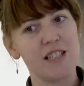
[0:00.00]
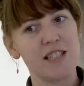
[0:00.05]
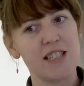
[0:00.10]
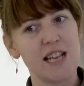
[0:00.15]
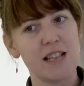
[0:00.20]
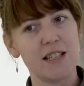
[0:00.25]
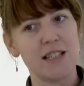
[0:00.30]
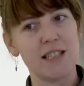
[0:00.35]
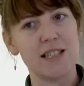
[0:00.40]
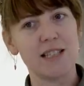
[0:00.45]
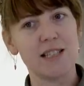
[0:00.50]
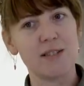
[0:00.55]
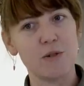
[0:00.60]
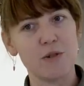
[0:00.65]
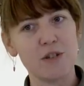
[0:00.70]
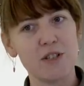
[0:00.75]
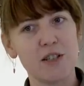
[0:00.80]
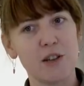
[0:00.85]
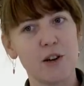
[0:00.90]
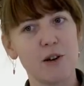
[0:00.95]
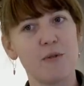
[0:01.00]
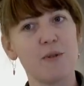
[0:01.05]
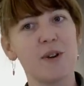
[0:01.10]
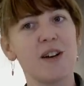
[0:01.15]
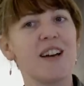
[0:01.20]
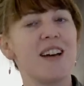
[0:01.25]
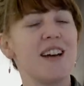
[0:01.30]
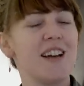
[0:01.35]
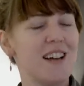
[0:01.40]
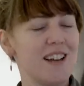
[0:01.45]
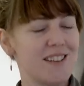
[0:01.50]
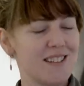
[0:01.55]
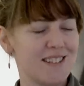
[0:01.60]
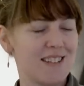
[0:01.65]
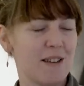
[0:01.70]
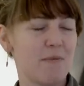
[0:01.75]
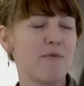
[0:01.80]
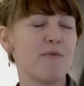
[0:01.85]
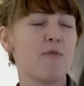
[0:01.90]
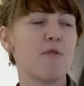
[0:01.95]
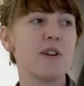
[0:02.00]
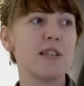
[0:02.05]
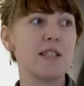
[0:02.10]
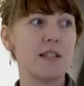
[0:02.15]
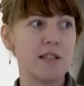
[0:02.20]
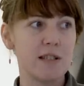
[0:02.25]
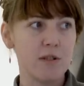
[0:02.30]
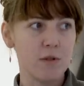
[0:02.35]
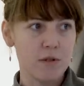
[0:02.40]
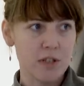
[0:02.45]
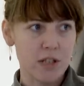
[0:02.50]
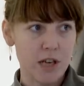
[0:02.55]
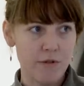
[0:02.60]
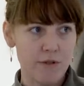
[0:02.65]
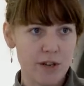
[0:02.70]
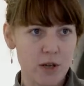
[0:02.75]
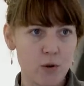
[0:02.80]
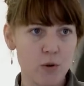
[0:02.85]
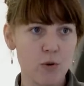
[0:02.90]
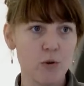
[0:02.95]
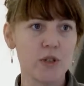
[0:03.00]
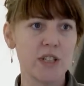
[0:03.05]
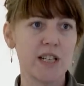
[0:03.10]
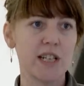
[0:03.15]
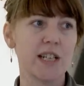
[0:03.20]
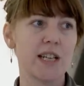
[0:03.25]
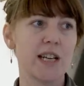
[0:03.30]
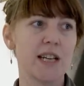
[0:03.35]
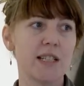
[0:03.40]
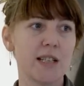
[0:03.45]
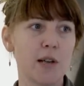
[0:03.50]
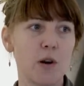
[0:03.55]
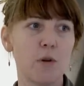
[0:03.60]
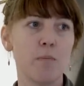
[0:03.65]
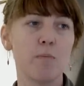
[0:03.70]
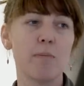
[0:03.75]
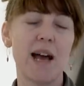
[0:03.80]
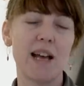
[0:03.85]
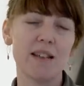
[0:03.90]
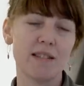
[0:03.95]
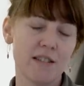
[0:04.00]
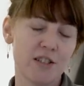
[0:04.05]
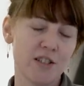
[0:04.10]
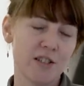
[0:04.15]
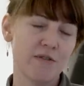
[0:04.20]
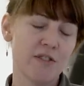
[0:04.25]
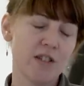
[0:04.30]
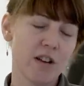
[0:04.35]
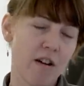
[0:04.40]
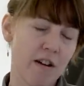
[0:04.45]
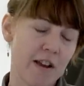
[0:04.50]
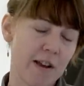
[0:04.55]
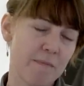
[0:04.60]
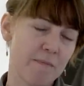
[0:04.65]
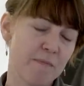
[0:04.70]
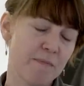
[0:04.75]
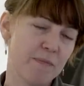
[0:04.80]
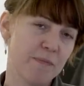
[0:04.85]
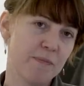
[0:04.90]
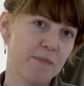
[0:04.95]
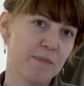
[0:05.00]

in a sense, is also, like I said before, it's also recording its own passage of time.